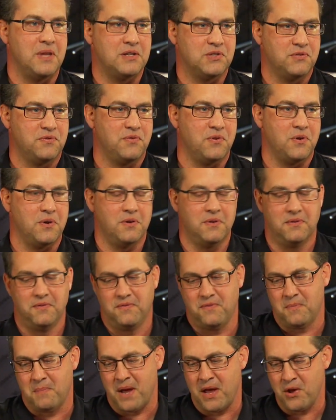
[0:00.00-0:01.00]
that's for
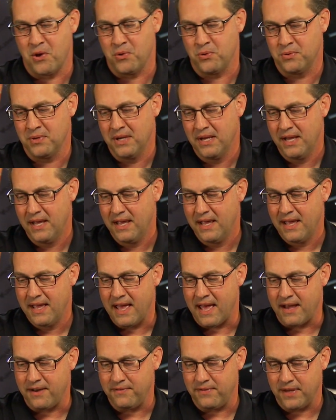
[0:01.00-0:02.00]
for my own
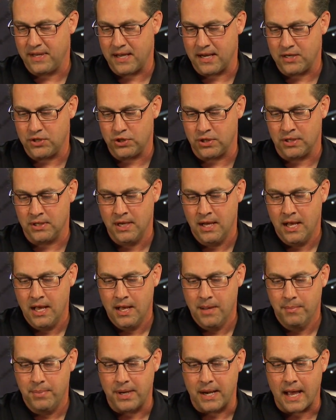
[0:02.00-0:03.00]
edification.
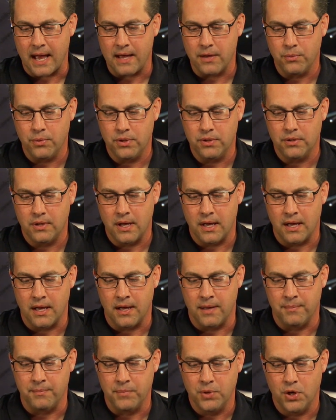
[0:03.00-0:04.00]
But I will
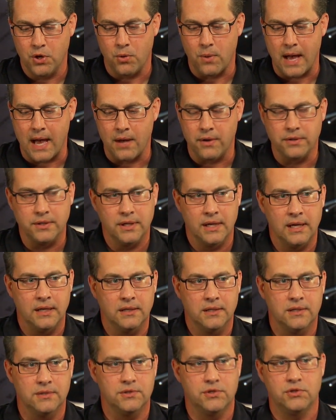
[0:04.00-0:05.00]
um, go out
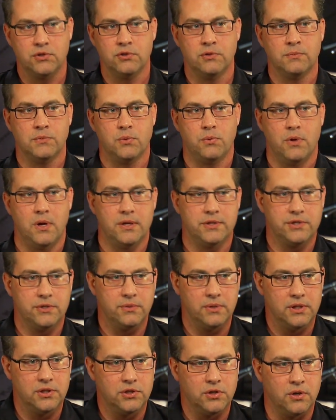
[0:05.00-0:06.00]
and consume the Wall
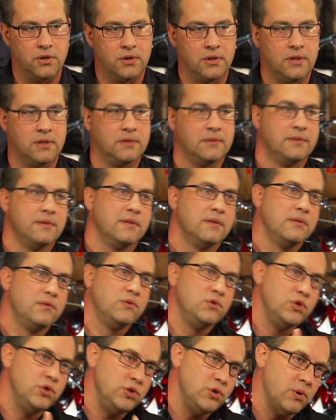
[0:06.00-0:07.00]
Street Journal,
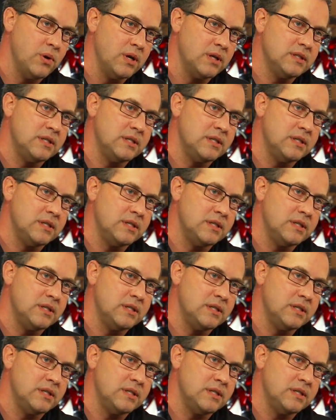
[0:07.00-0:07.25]
New York